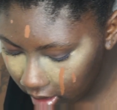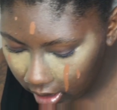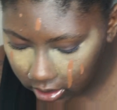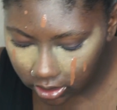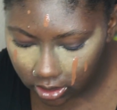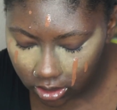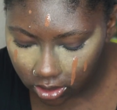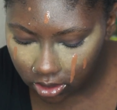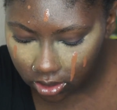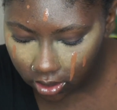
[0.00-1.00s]
That's
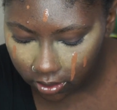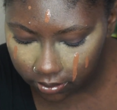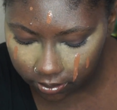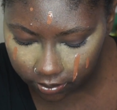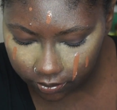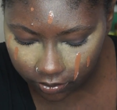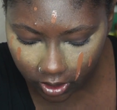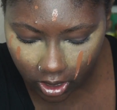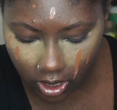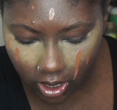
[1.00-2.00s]
just so
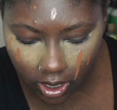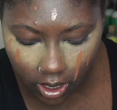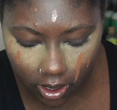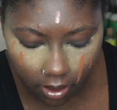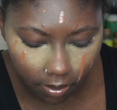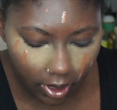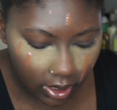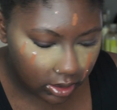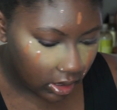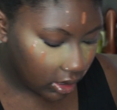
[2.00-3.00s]

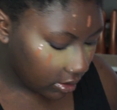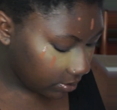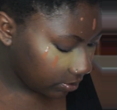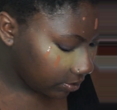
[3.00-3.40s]
amazing.